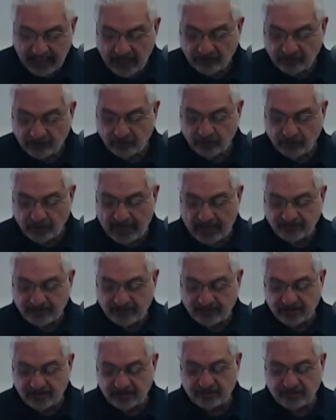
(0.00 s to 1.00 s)
to as the
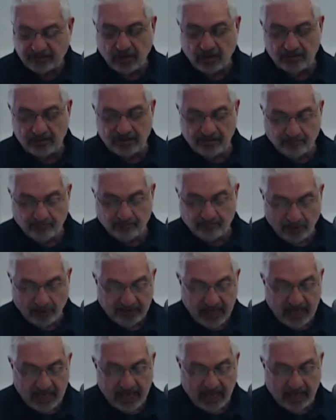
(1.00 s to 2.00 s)
starting point,
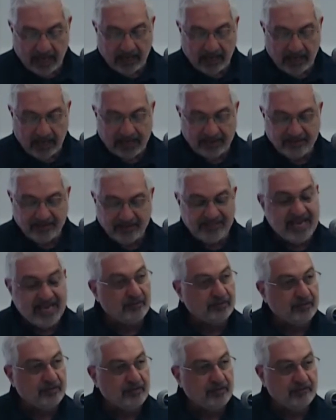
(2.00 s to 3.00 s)
uh, and
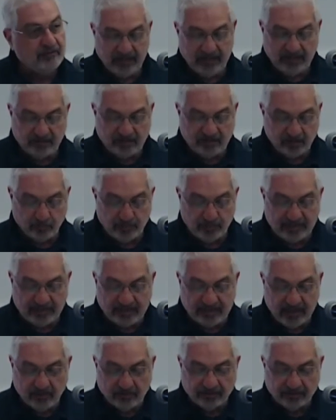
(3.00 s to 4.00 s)
death is the
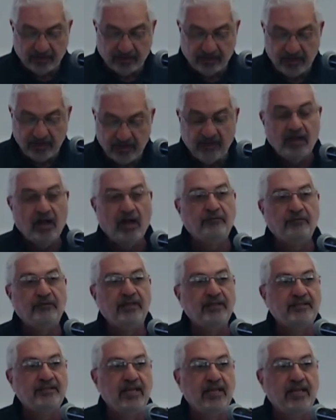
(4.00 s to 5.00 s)
result of the
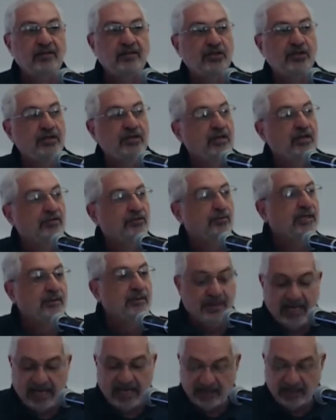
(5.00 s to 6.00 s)
intention to
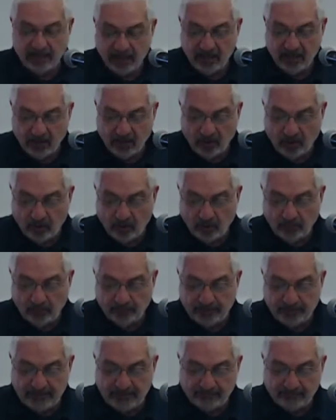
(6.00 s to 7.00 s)
eliminate whole
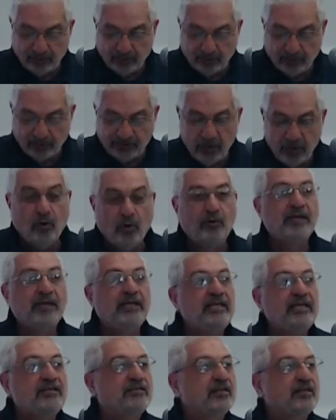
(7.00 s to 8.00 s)
peoples or at
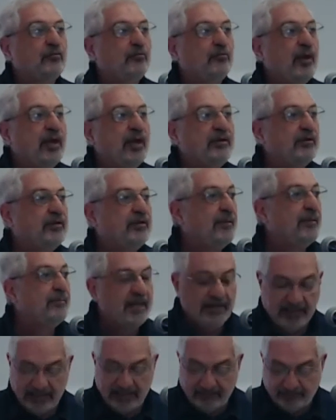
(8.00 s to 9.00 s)
least render them
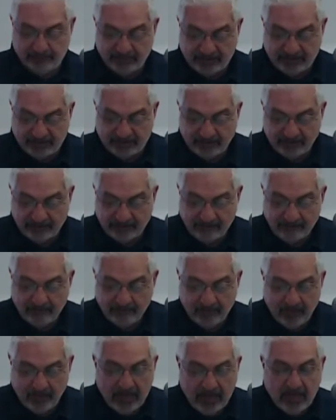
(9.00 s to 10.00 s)
impotent.
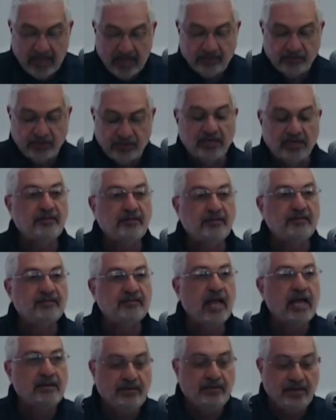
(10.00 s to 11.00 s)

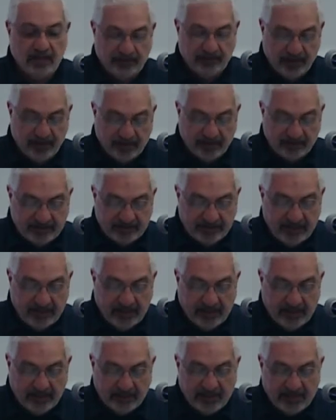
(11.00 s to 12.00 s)
Genocide, thus,
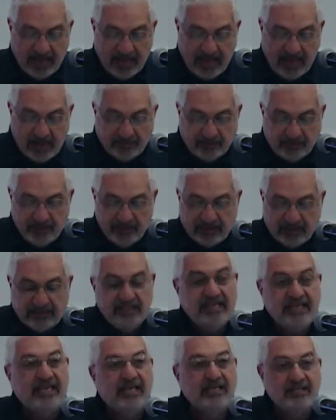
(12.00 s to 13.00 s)
is
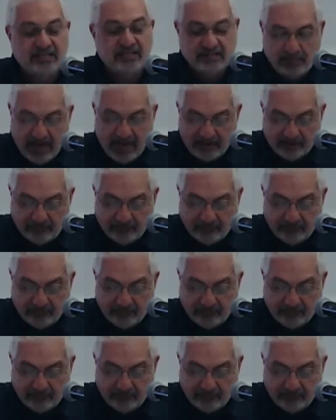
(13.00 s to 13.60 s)
ethnically inspired